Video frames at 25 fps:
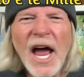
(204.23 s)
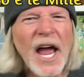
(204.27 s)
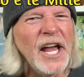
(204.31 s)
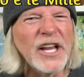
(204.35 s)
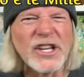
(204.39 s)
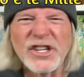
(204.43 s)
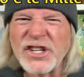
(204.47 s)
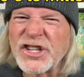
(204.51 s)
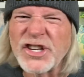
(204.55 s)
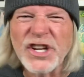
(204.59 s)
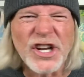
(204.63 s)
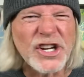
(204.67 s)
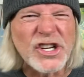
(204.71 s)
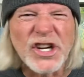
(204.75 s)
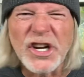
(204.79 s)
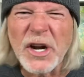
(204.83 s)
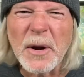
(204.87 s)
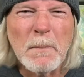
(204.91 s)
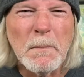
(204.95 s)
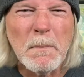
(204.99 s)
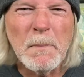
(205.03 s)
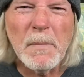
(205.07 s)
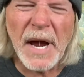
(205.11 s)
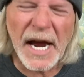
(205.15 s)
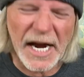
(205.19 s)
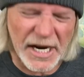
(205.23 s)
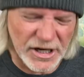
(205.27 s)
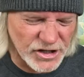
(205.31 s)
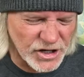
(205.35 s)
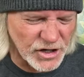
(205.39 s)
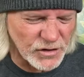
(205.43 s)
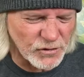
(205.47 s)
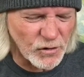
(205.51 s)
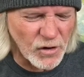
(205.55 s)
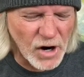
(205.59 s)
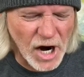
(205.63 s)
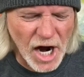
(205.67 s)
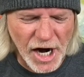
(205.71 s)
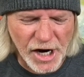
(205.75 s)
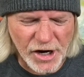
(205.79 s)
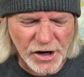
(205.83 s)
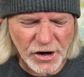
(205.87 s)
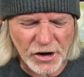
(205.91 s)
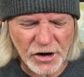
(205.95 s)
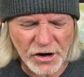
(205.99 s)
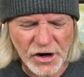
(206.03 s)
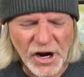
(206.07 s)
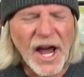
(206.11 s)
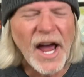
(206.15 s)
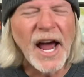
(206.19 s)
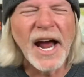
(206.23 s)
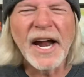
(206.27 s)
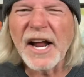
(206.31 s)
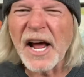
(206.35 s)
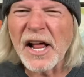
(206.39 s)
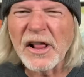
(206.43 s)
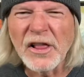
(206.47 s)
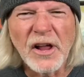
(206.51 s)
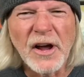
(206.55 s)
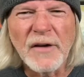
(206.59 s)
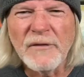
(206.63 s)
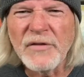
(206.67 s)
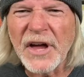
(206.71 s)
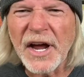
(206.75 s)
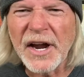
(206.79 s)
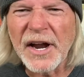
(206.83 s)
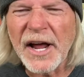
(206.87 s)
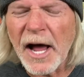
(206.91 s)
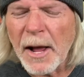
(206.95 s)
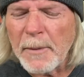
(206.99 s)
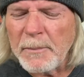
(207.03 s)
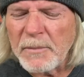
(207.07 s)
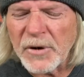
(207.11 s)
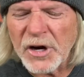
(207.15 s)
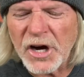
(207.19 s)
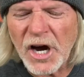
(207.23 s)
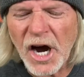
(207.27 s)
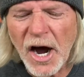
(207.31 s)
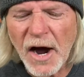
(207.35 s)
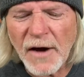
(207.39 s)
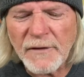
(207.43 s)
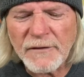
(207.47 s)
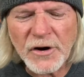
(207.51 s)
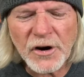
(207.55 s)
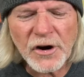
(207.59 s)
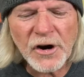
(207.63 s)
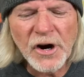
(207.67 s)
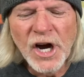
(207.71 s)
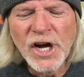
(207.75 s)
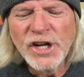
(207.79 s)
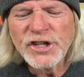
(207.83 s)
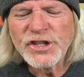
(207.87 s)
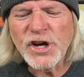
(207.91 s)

It's such an amazing record, and I love that album cover.